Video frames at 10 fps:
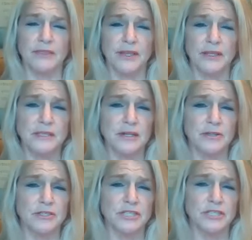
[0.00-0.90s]
things that
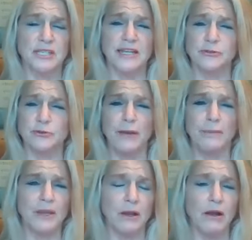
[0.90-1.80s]
are just like
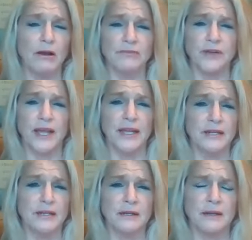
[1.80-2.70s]
dropping off
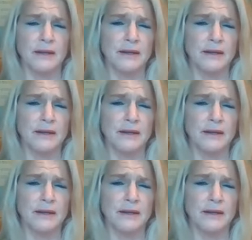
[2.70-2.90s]
and